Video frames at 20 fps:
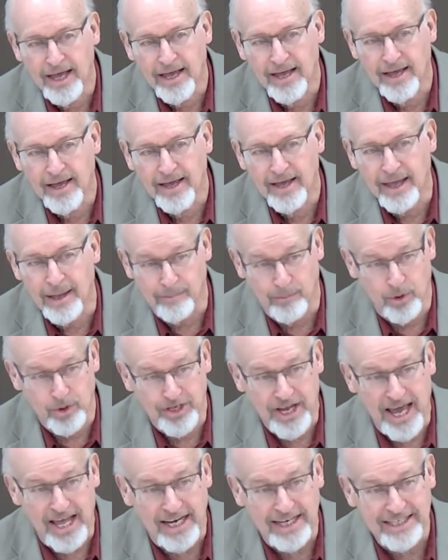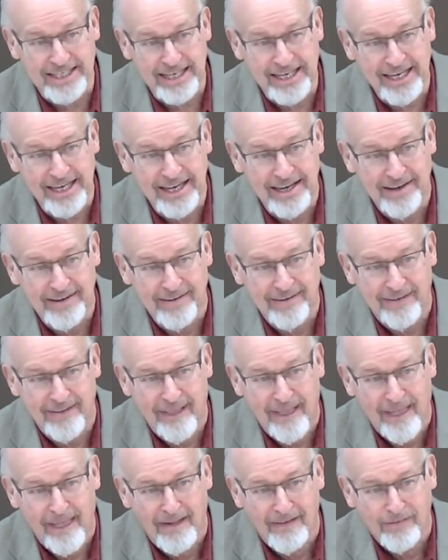Immortality?
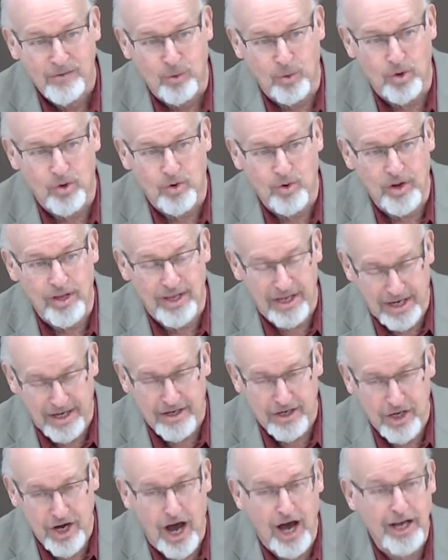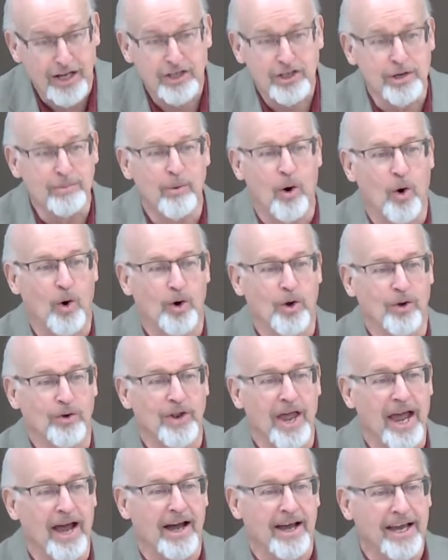Well, yeah, God is immortal.
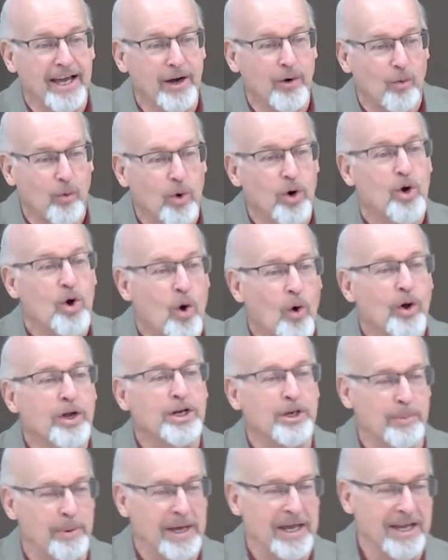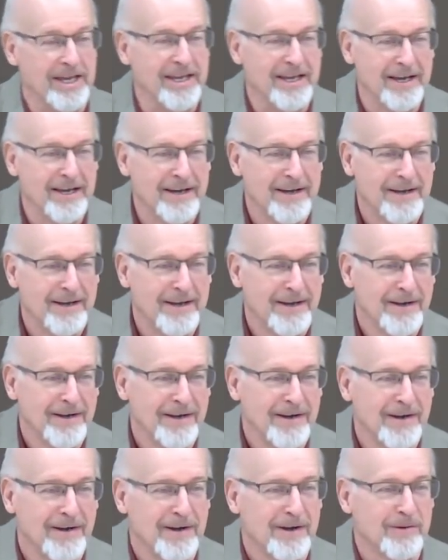Now, we're going to be,
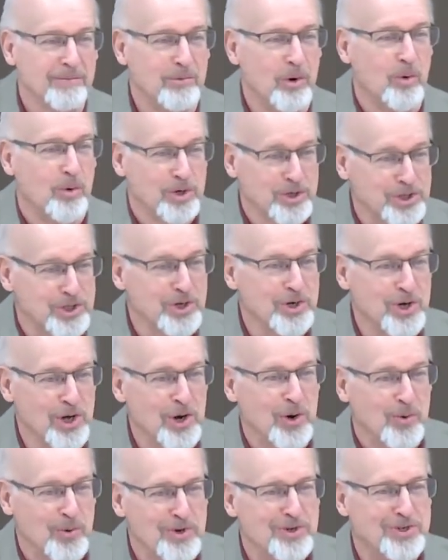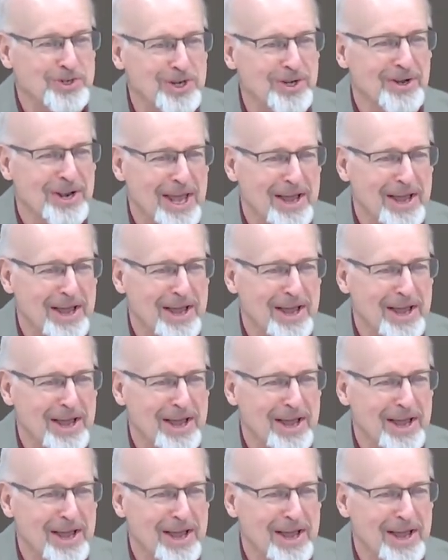but we still have